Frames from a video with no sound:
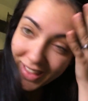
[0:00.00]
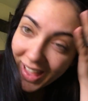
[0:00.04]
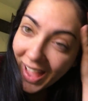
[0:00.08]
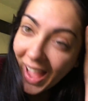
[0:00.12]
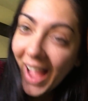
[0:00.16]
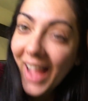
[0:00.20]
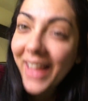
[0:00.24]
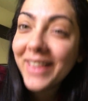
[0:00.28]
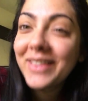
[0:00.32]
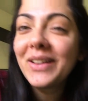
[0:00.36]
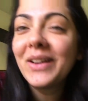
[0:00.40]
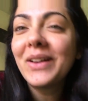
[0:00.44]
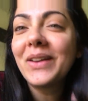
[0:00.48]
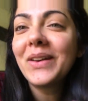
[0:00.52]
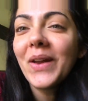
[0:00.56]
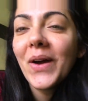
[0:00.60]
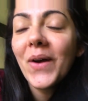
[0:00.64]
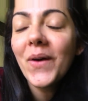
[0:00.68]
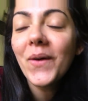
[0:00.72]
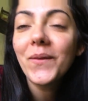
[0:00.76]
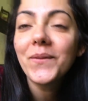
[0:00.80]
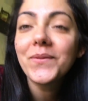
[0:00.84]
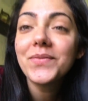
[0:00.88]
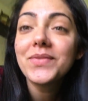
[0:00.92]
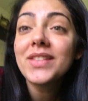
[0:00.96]
I don't
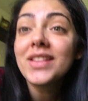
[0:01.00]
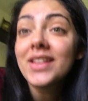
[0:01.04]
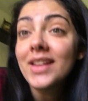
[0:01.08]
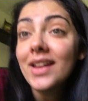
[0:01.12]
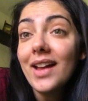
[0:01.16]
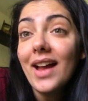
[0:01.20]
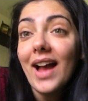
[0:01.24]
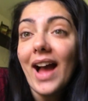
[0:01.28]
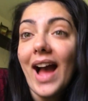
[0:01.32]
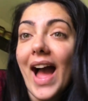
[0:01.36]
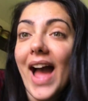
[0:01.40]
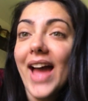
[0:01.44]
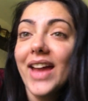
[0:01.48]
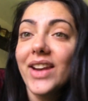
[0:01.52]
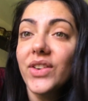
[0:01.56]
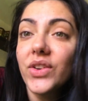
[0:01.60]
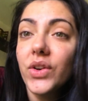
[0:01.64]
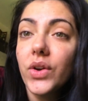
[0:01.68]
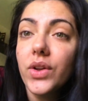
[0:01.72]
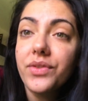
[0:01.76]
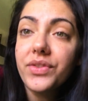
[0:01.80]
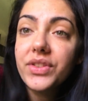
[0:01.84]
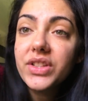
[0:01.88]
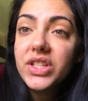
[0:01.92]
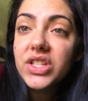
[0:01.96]
know. I don't
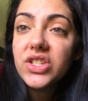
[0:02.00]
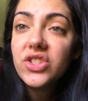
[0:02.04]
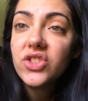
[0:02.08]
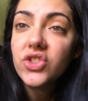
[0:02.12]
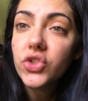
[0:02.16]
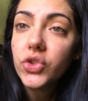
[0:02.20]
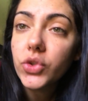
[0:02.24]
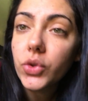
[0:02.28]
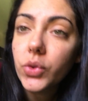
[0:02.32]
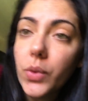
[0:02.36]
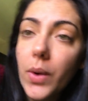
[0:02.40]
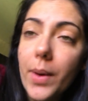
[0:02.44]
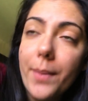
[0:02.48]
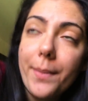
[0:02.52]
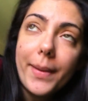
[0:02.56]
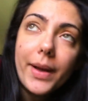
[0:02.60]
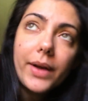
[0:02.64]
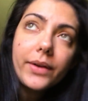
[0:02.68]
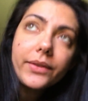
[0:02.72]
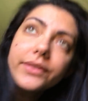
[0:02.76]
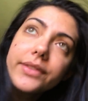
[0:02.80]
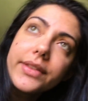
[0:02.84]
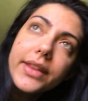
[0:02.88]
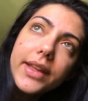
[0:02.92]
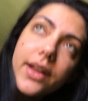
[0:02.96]
know if this is true
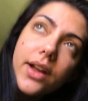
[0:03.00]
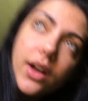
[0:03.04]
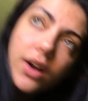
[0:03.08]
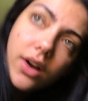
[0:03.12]
about the